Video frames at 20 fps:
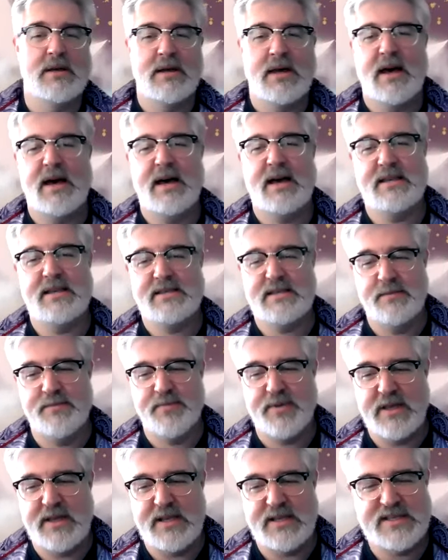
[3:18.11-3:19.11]
I
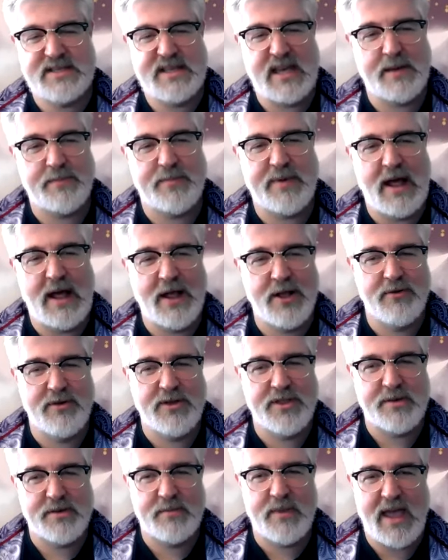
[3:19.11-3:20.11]
simply set up an
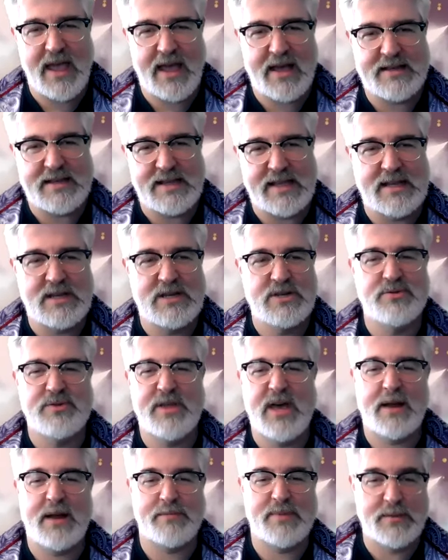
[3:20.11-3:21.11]
algorithm, and into
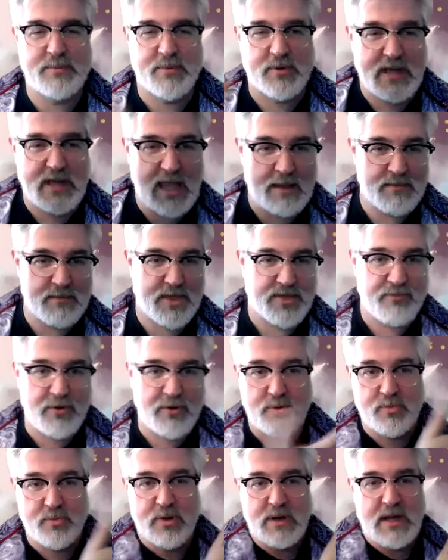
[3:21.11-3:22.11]
that, people came
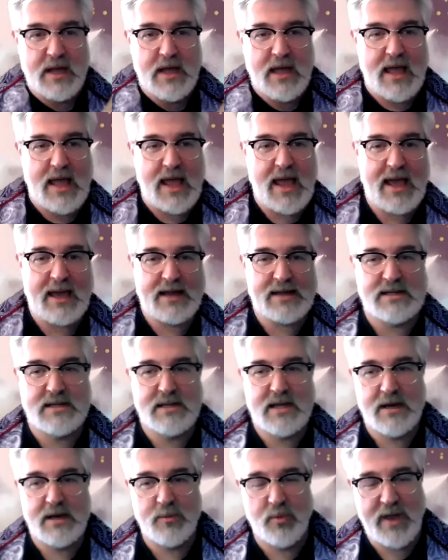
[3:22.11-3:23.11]
through, and
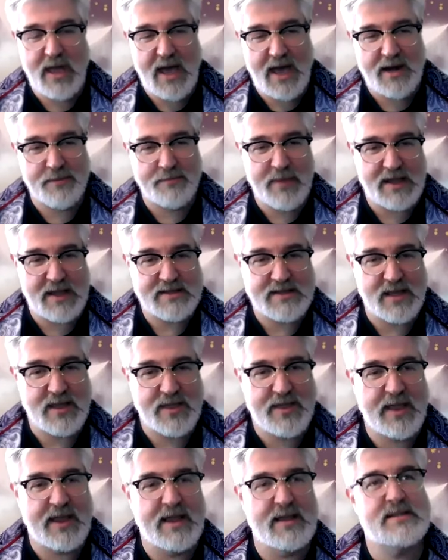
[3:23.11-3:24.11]
we had amazing
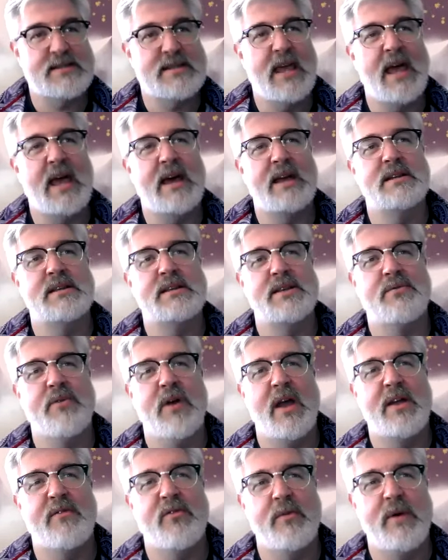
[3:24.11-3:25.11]
things. And it
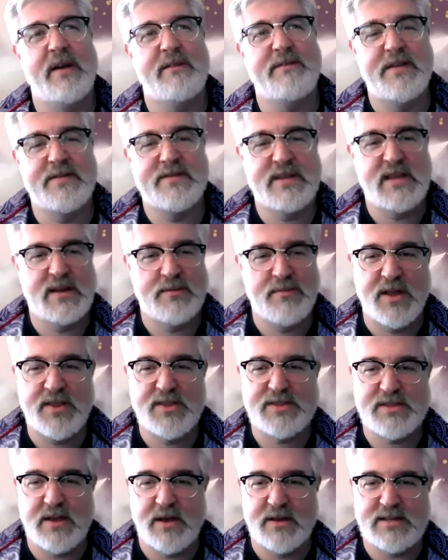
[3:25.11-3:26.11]
ran for about 15
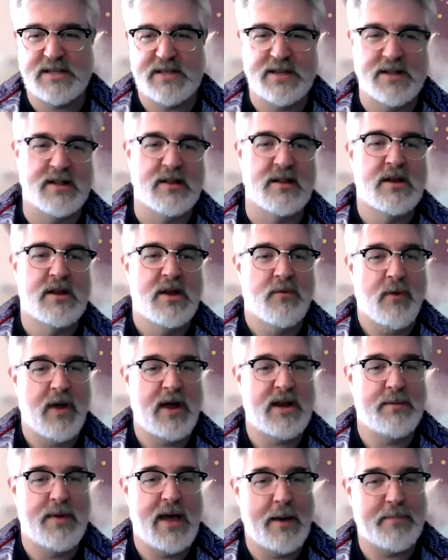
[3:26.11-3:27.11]
months until
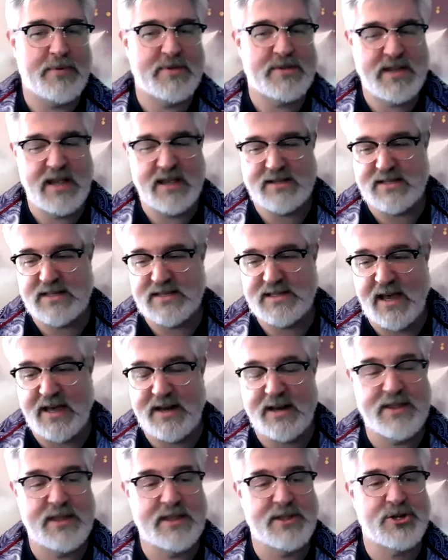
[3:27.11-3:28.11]
Random Happenstance
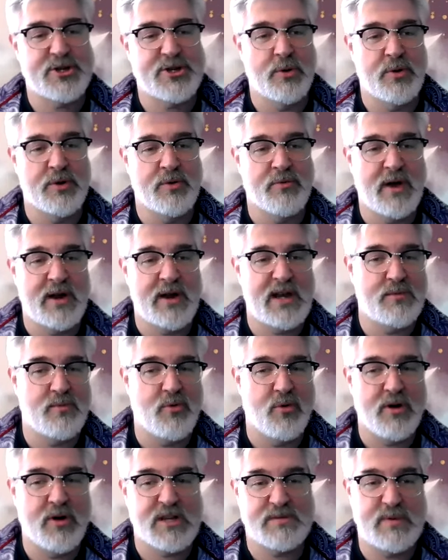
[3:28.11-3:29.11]
decided that the show wouldn't run
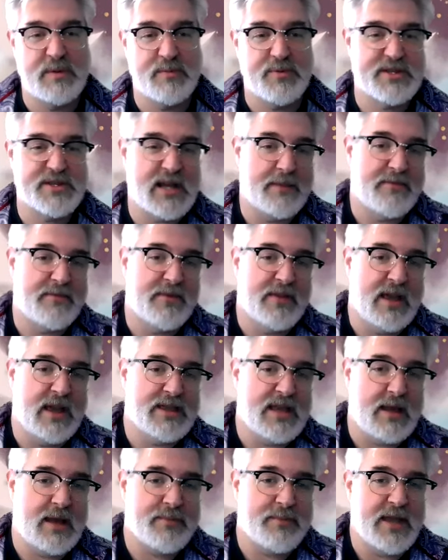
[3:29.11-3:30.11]
anymore because people stopped filling
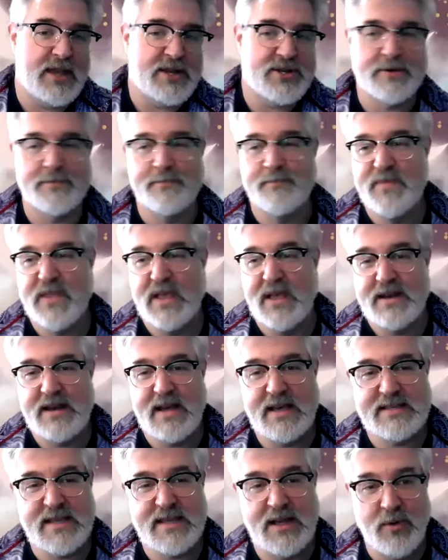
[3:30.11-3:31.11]
out the application. And
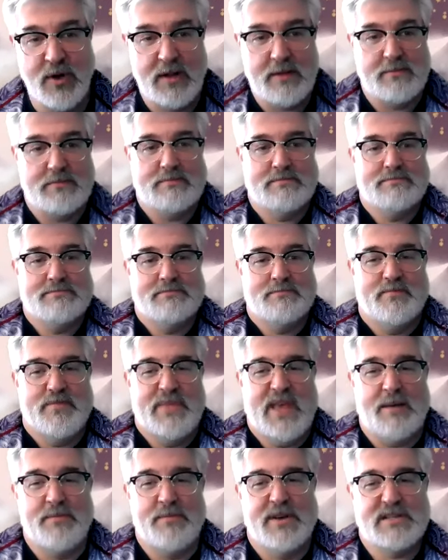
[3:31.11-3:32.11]
I said, Well,
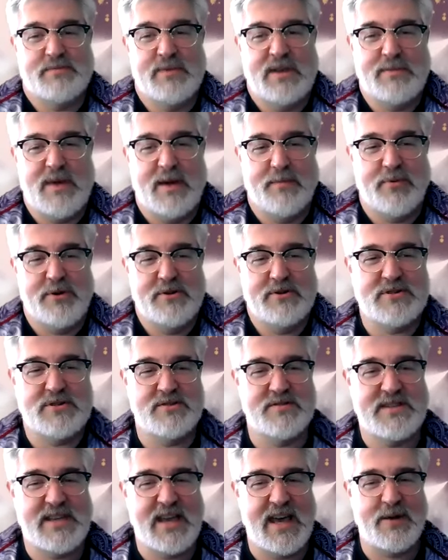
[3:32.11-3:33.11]
that must mean my
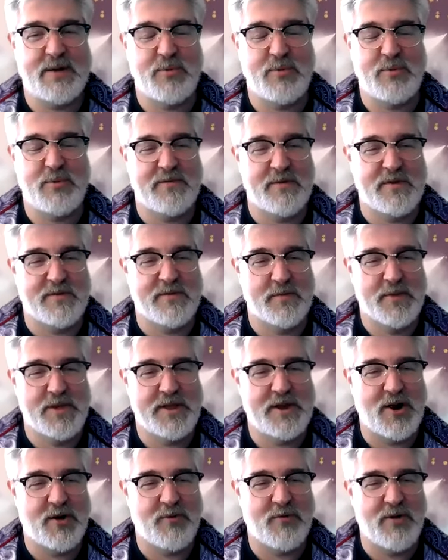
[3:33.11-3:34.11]
producers decided we've we've
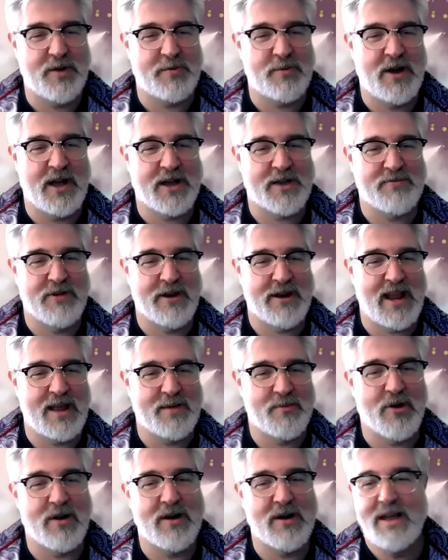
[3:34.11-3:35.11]
completed our run. We're not going to run it
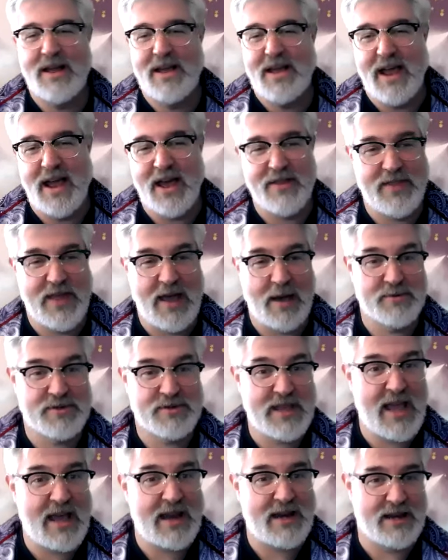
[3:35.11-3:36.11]
anymore. And that was
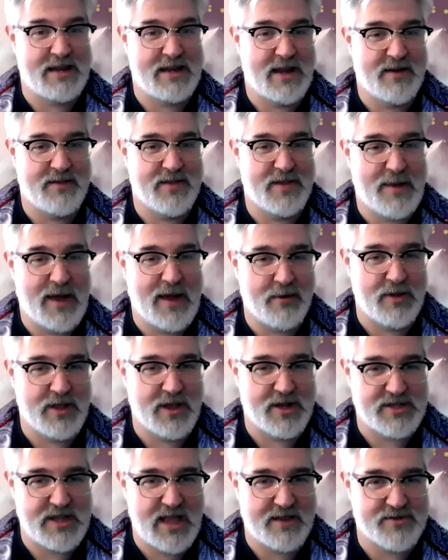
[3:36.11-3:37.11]
the end of the Power
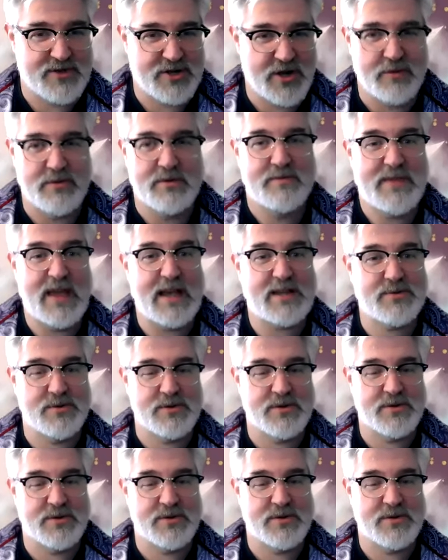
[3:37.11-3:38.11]
Lunch Live Show. That's what
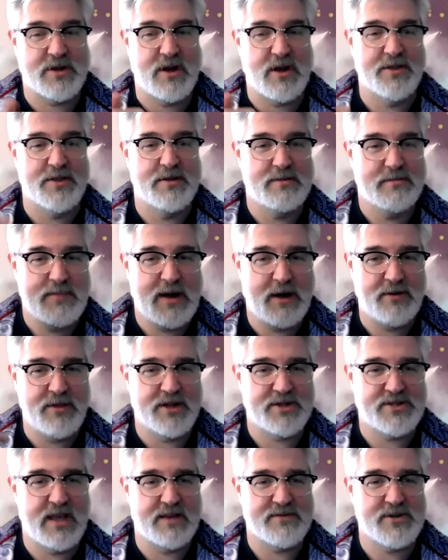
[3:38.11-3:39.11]
it's called, Power
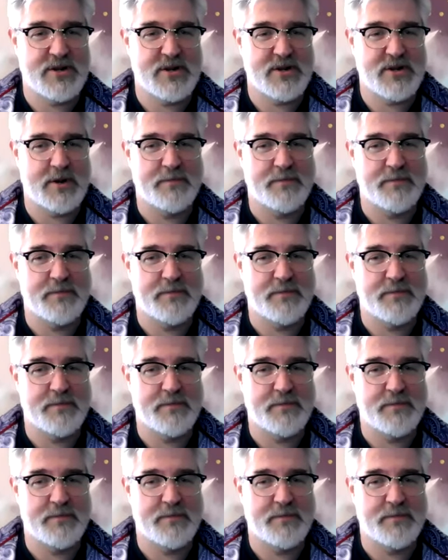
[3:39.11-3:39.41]
Lunch Live Show.